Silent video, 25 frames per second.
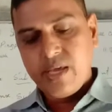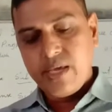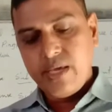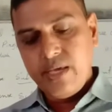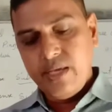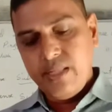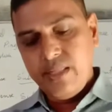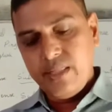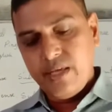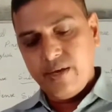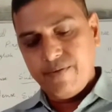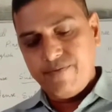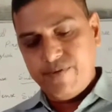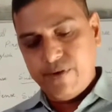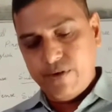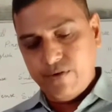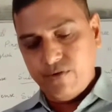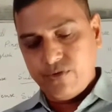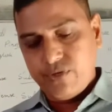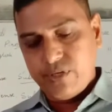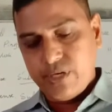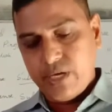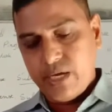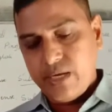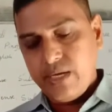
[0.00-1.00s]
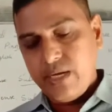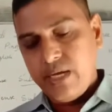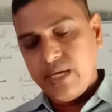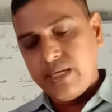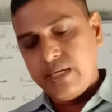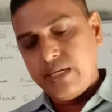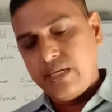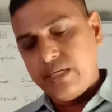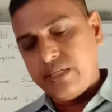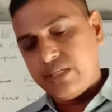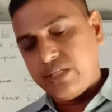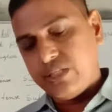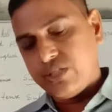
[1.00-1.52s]
in the future,
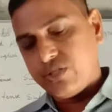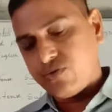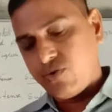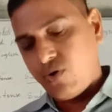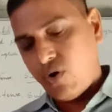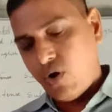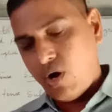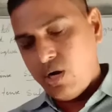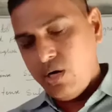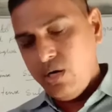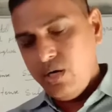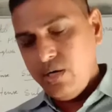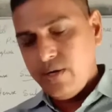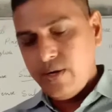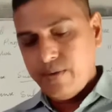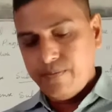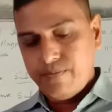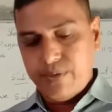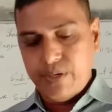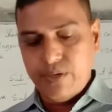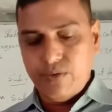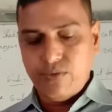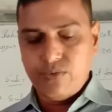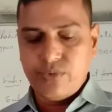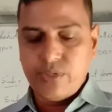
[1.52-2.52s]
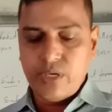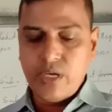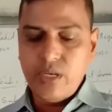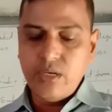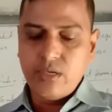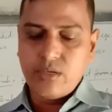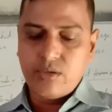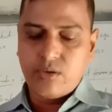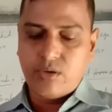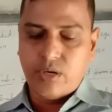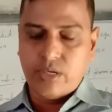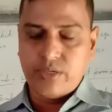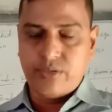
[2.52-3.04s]
it is called future
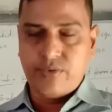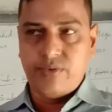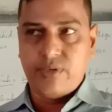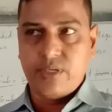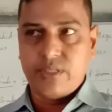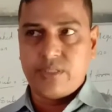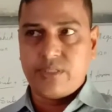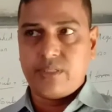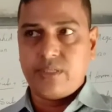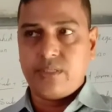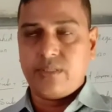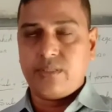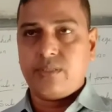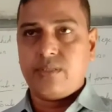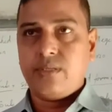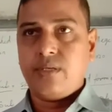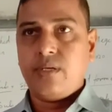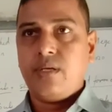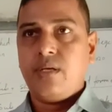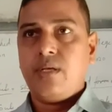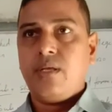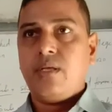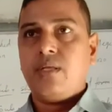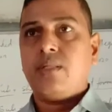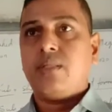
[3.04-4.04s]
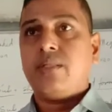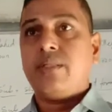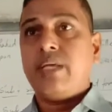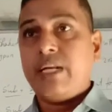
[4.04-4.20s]
continuous tense.